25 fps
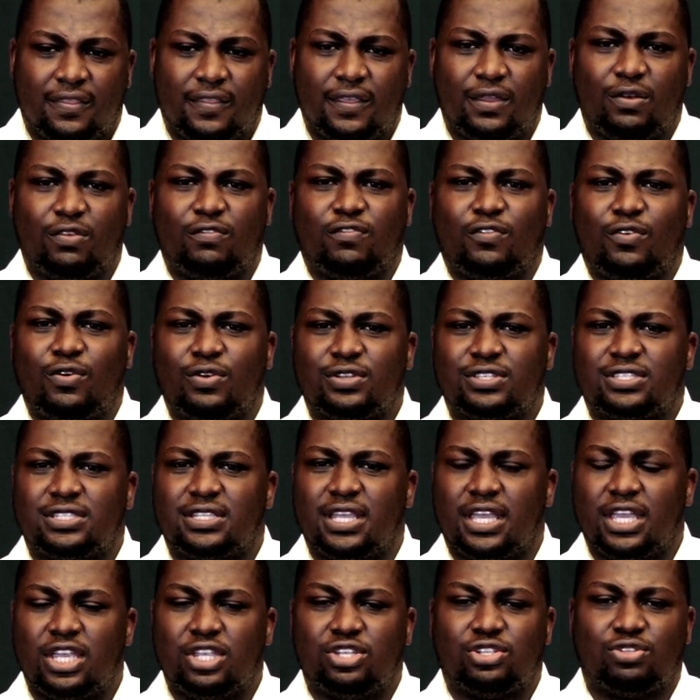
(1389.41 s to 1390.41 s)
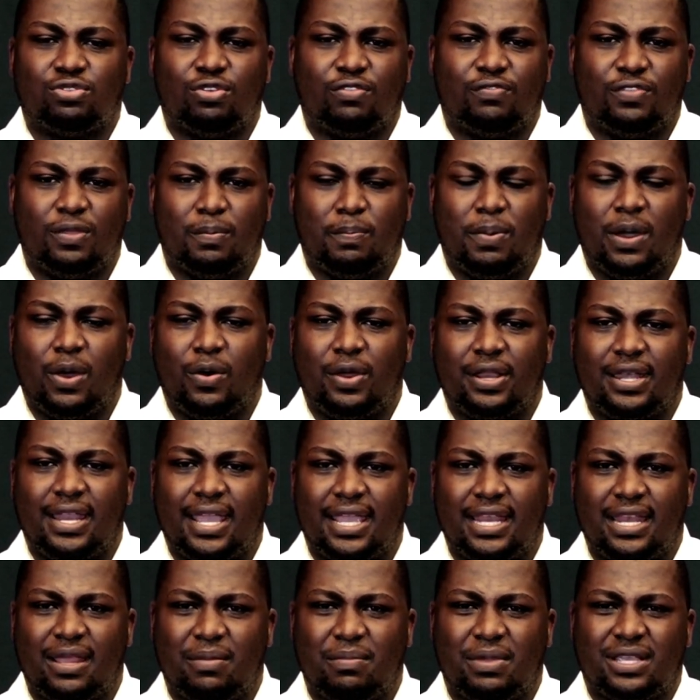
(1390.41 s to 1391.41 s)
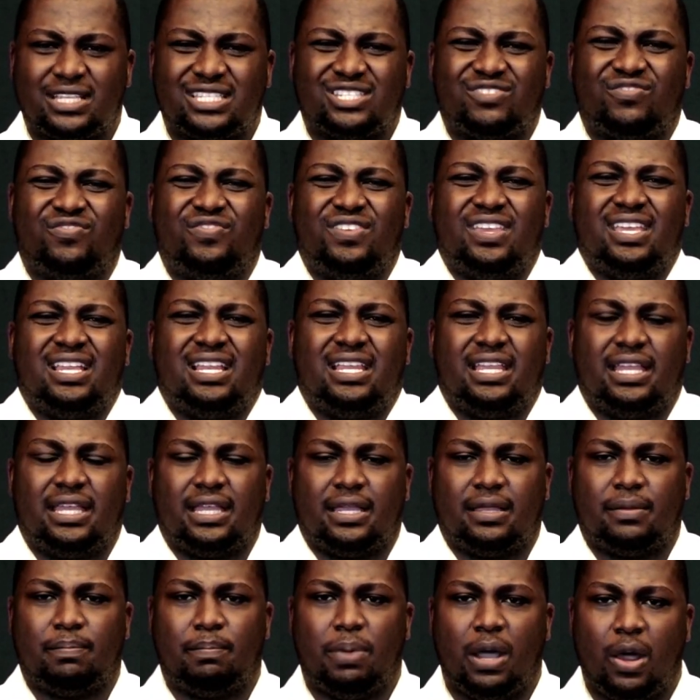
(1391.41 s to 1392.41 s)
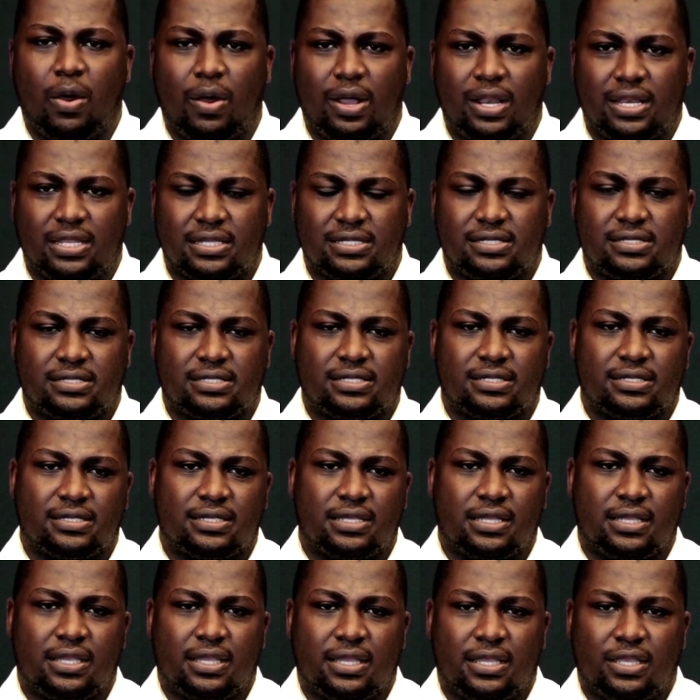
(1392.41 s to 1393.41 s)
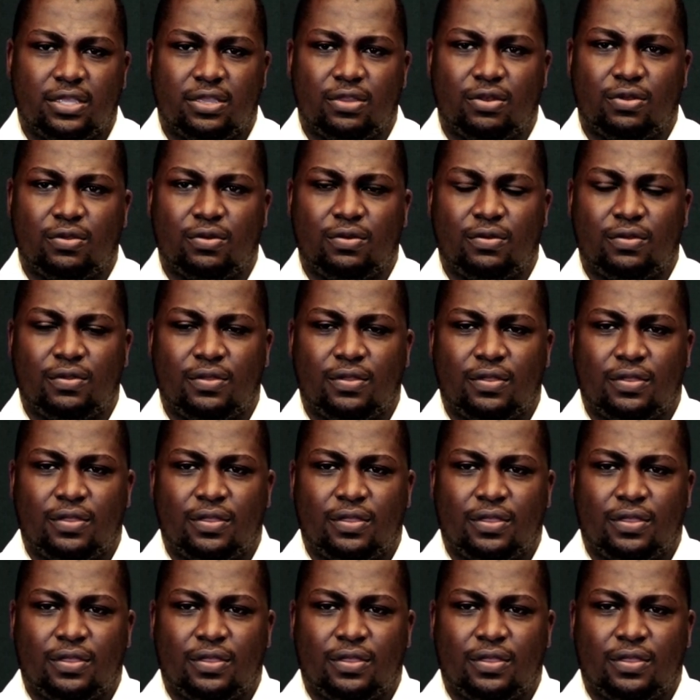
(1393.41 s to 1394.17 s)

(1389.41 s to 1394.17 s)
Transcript: Then, of course, the issue of the power dynamics, feeling powerless, You